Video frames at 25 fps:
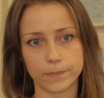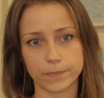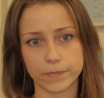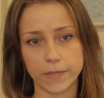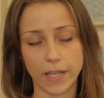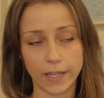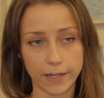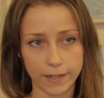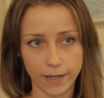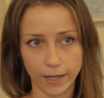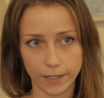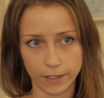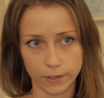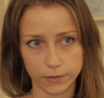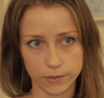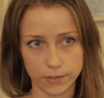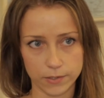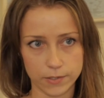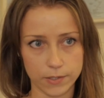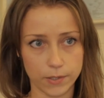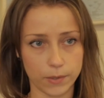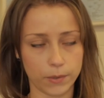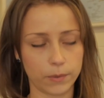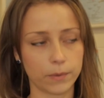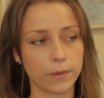dedicated to
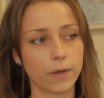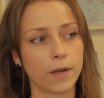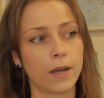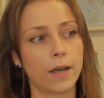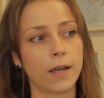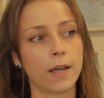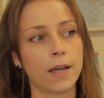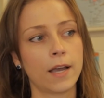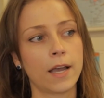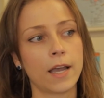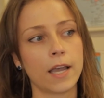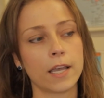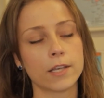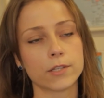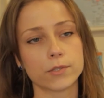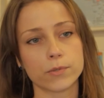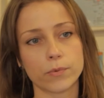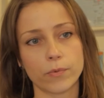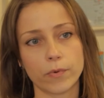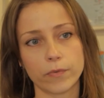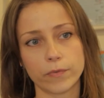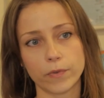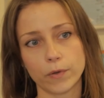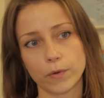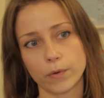do is to
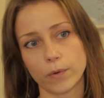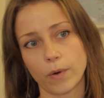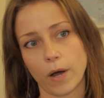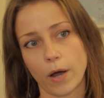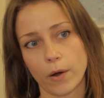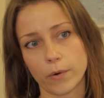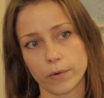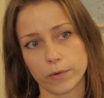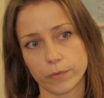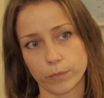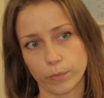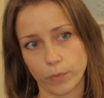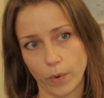review our